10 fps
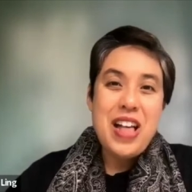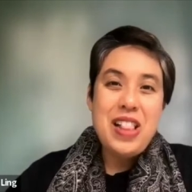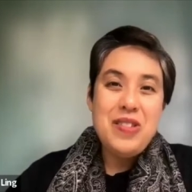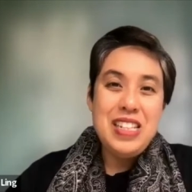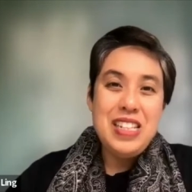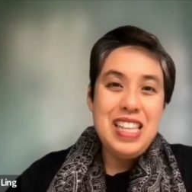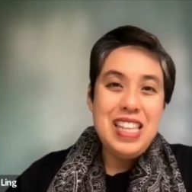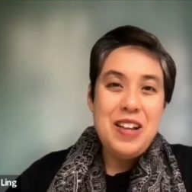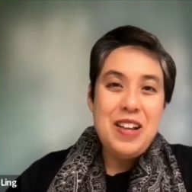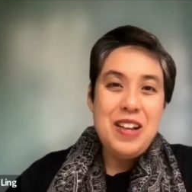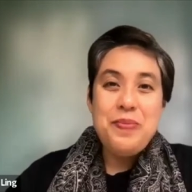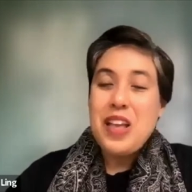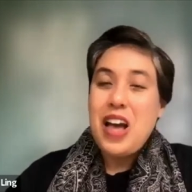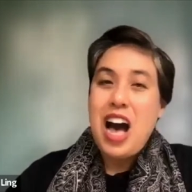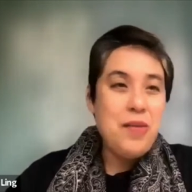I'm Valerie Ling.
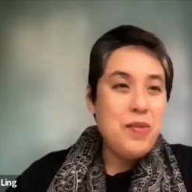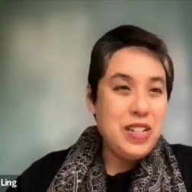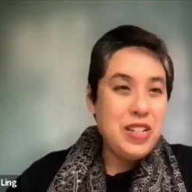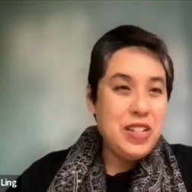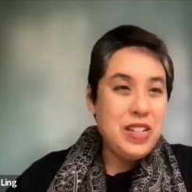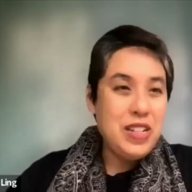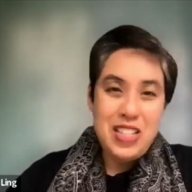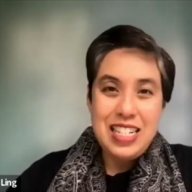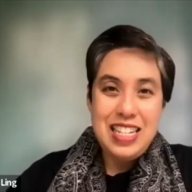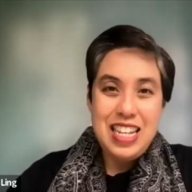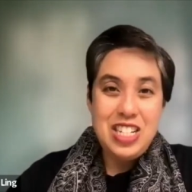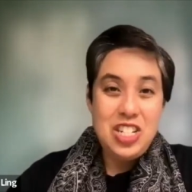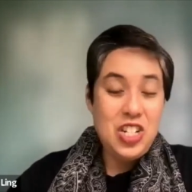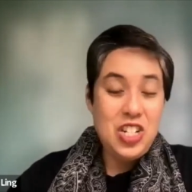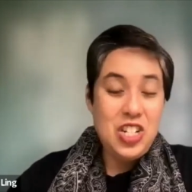I'm excited
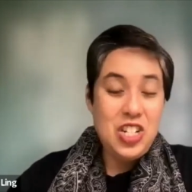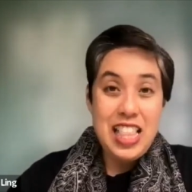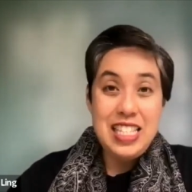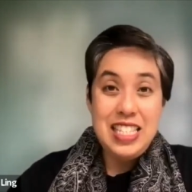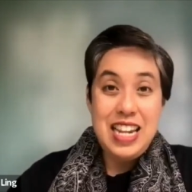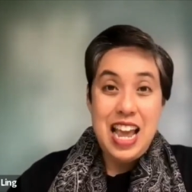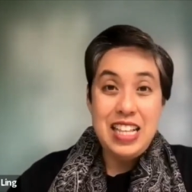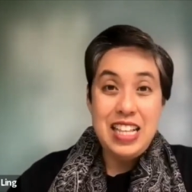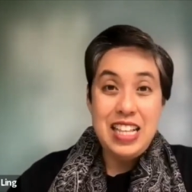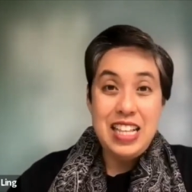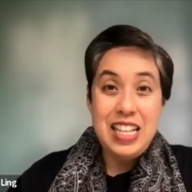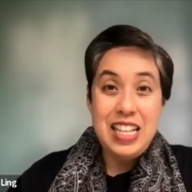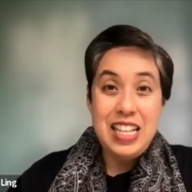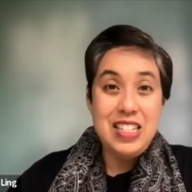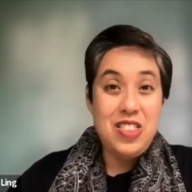to share this next